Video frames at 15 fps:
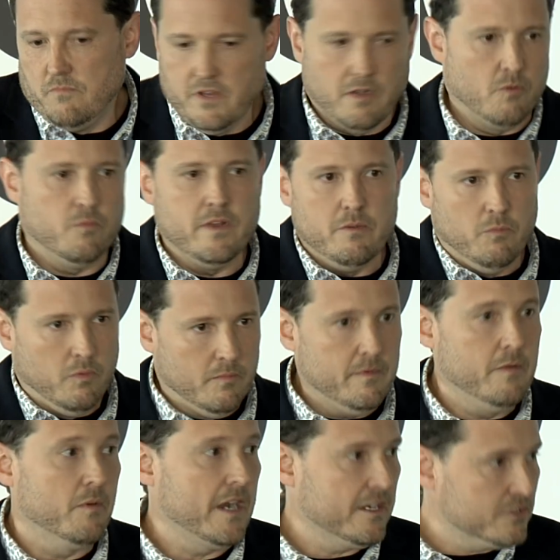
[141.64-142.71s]

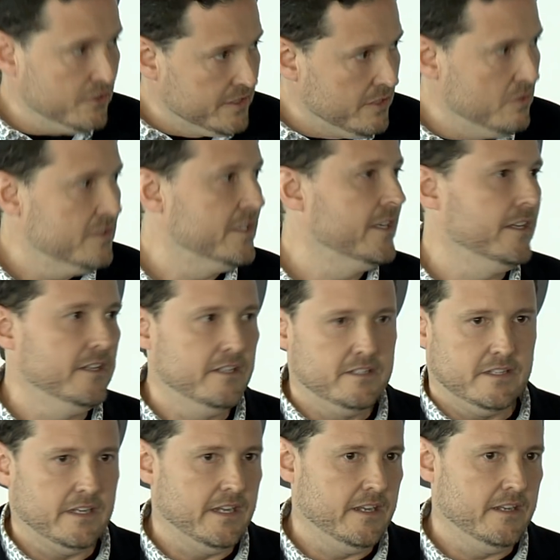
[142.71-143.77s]
we were actually using
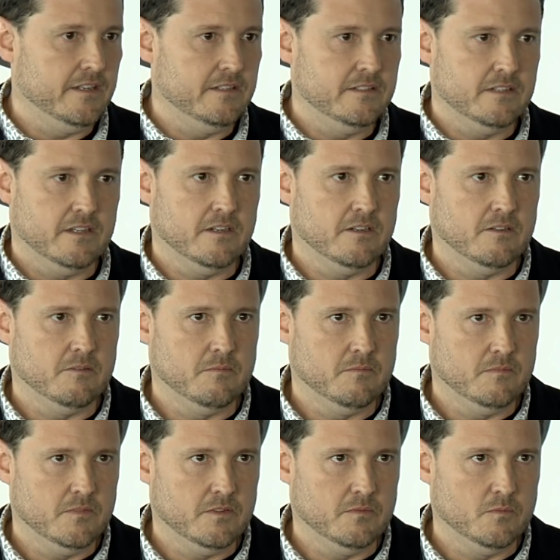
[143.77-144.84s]
it and
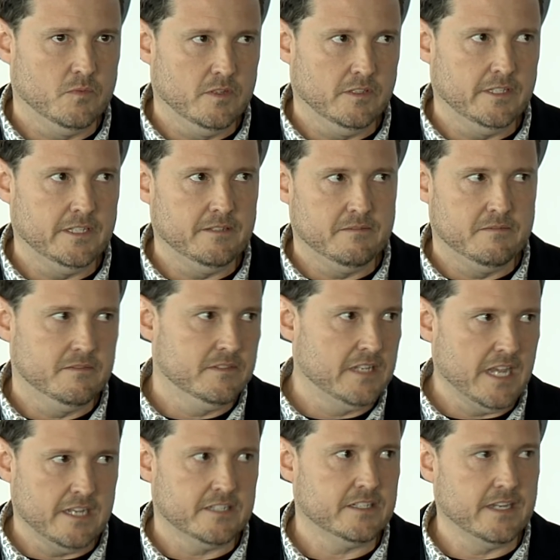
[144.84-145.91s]
really
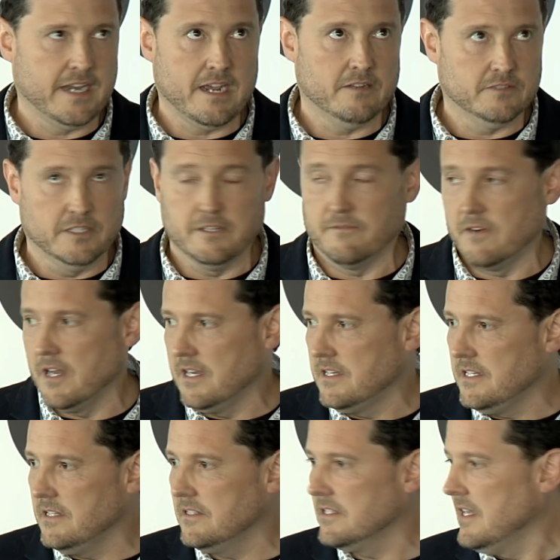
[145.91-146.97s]
testing out the different
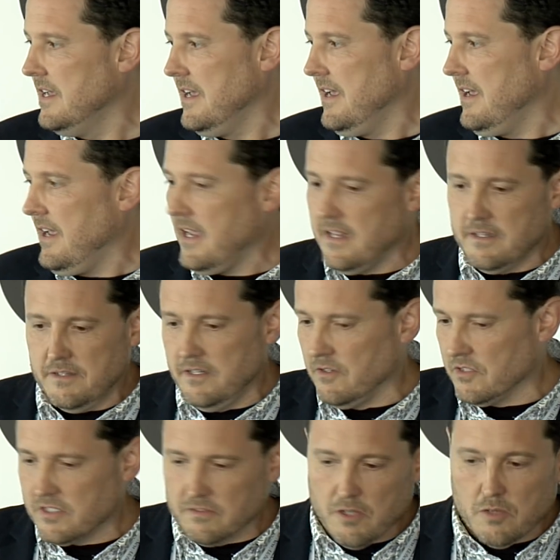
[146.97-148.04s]
ideas. And
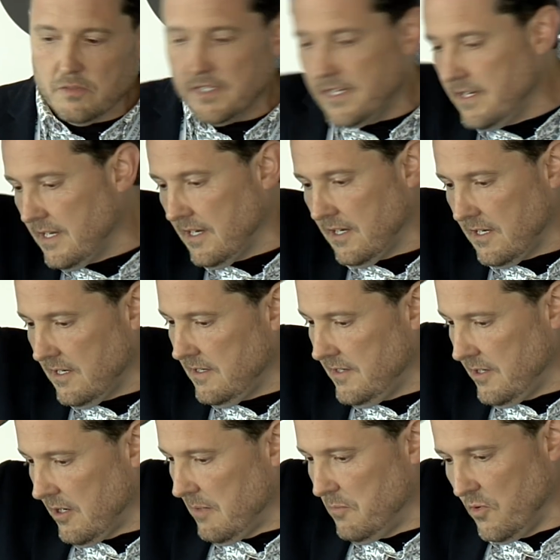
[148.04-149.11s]
slowly,
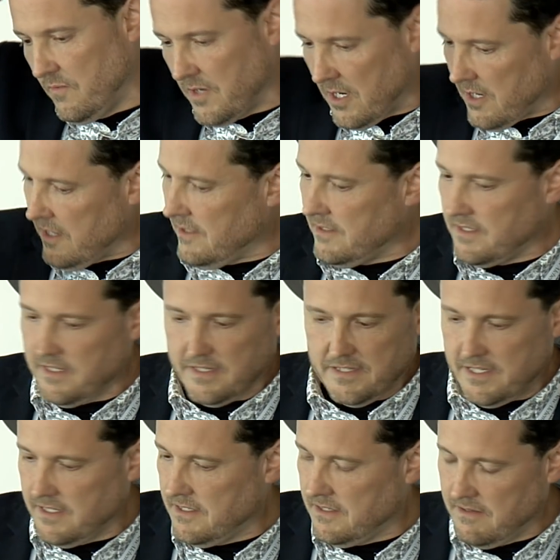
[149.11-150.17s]
I moved on,
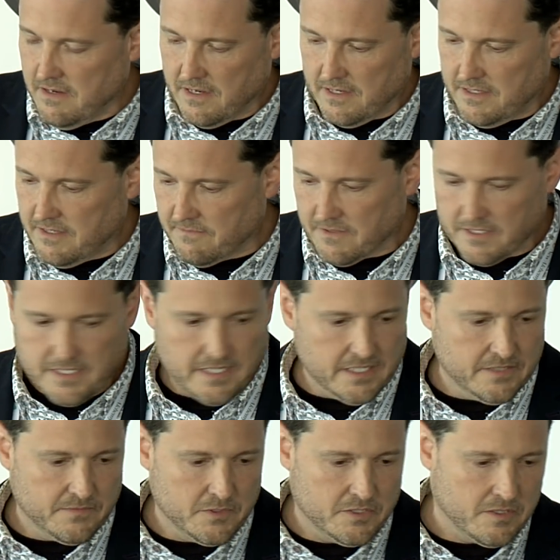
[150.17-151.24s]
did different
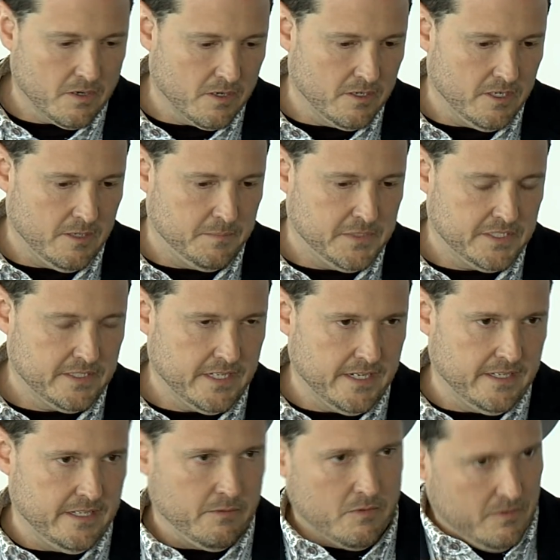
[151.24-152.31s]
things for startups,
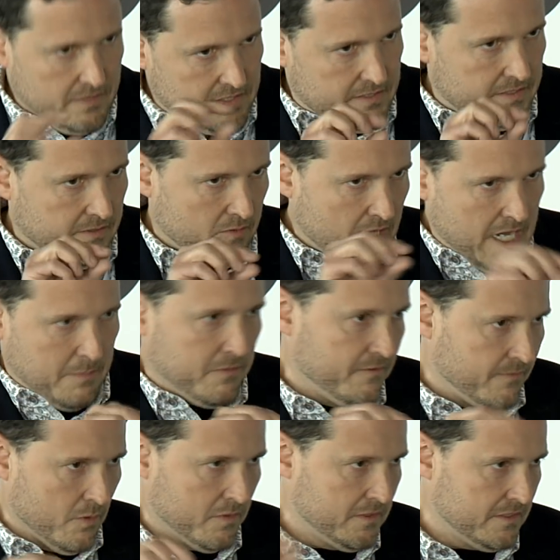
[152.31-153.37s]
and they were always hyper
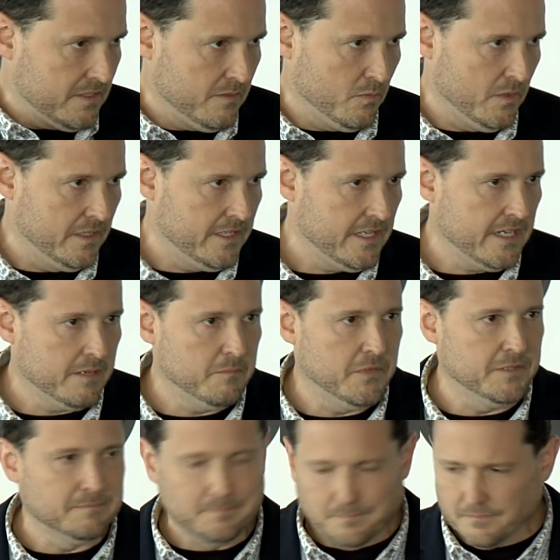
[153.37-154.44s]
focused on one thing. But